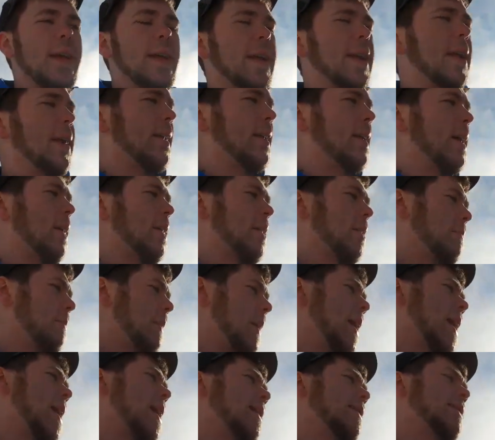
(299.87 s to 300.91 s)
to get in and out of the
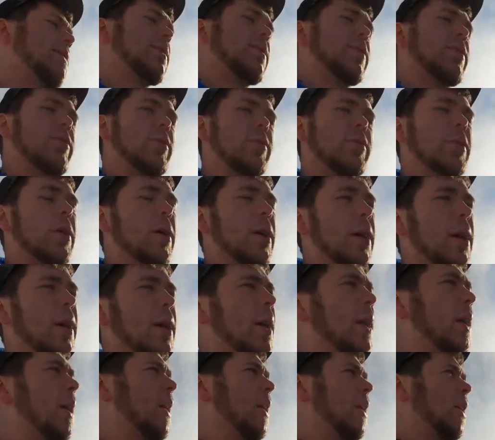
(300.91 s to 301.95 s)
box, to
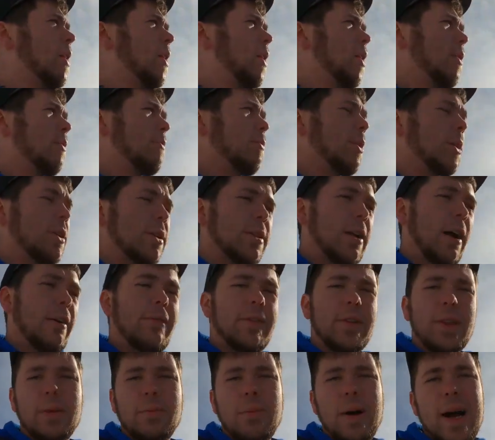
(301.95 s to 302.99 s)
put
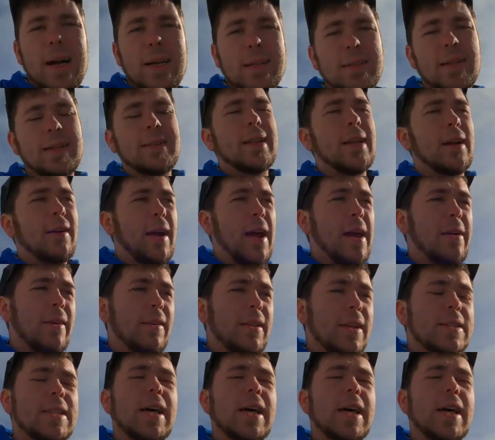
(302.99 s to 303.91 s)
stuff in the box like that are heavy,